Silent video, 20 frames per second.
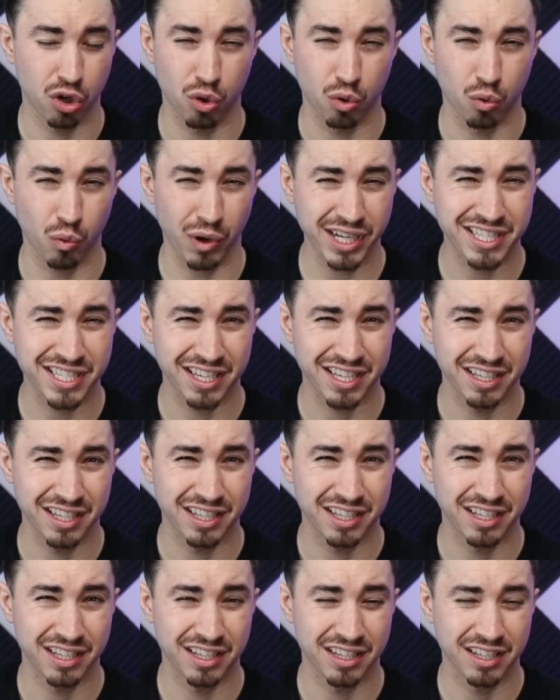What?
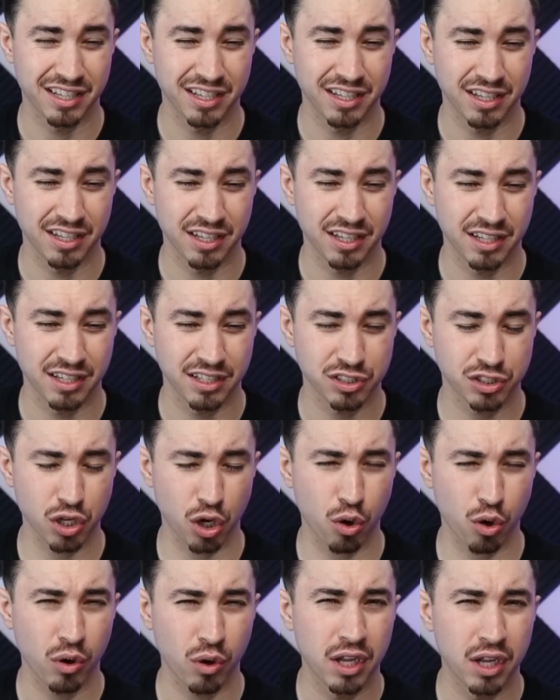
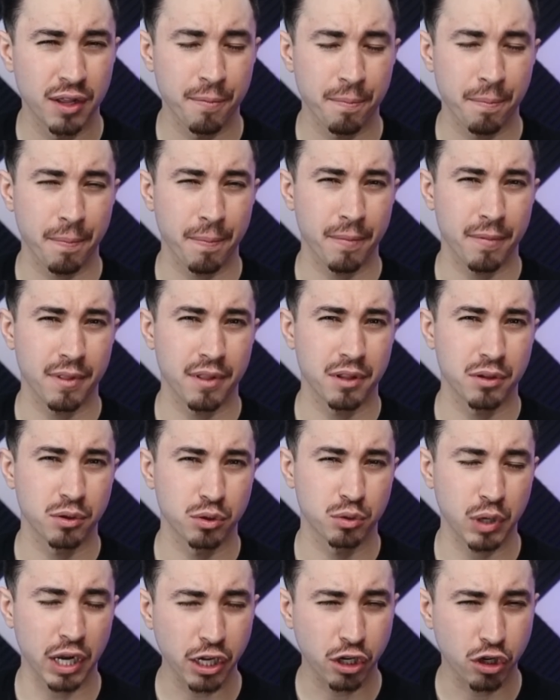So,
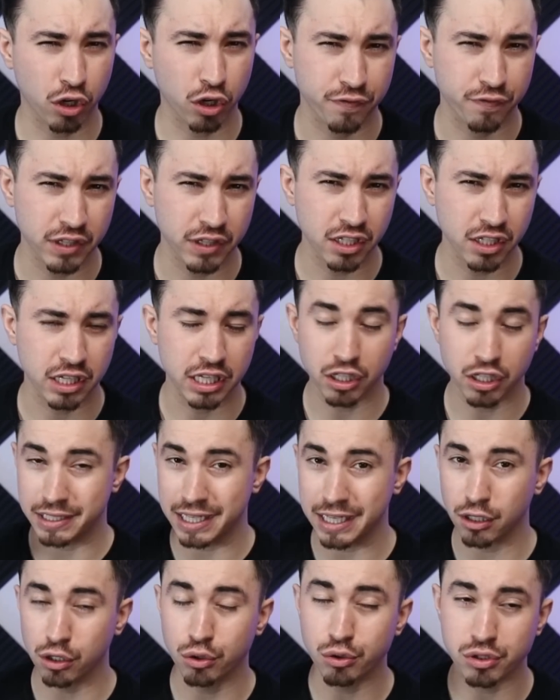Greg Kerkvliet, he
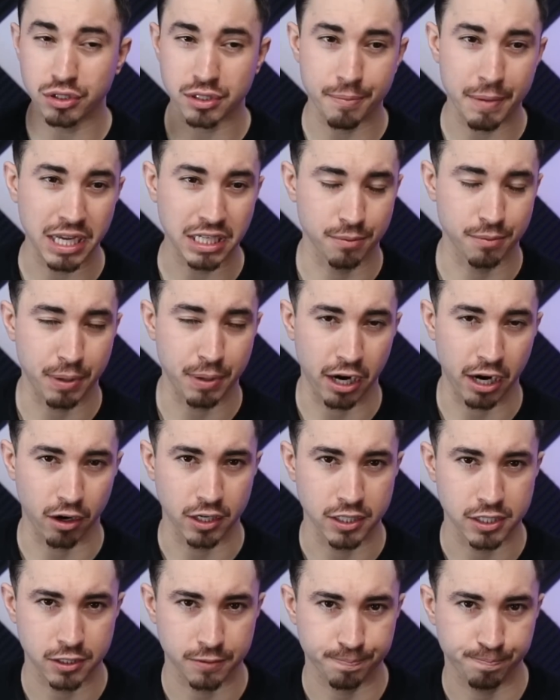did lose to Mason
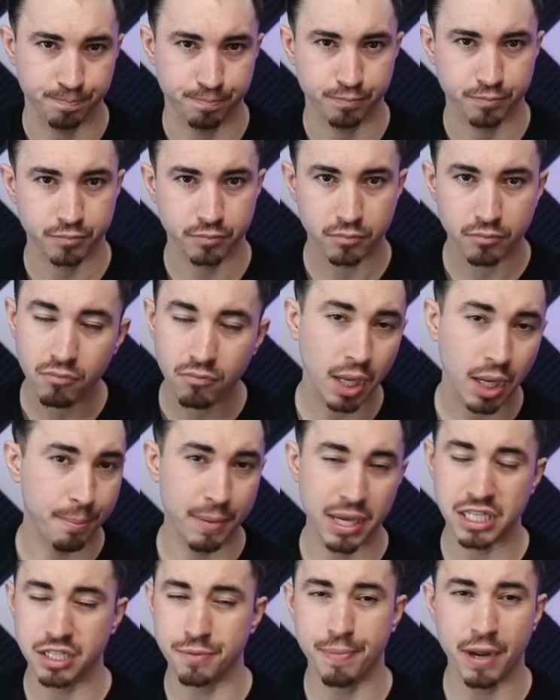Paris.
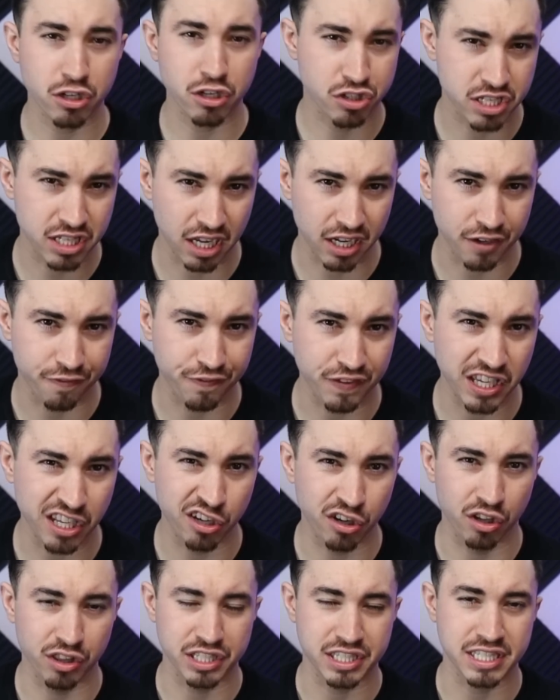Mason Paris is
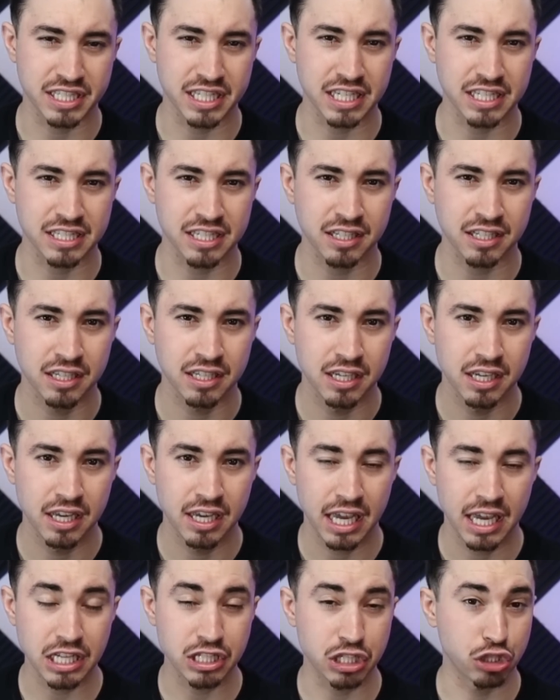undefeated on the season.
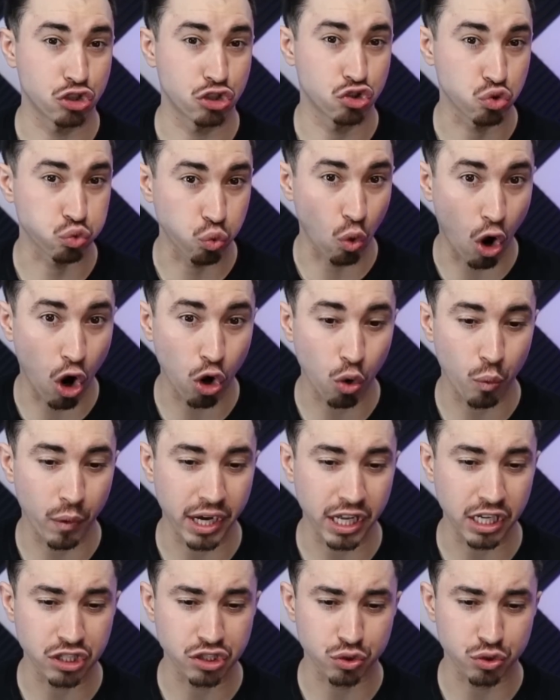He's a strong
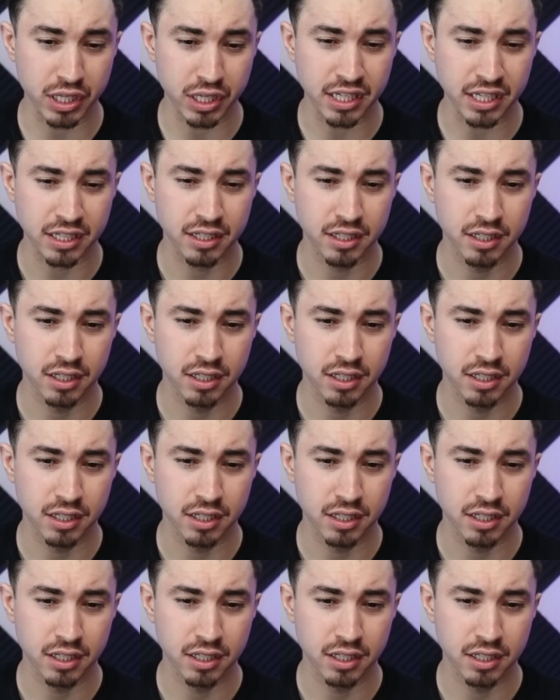winning streak.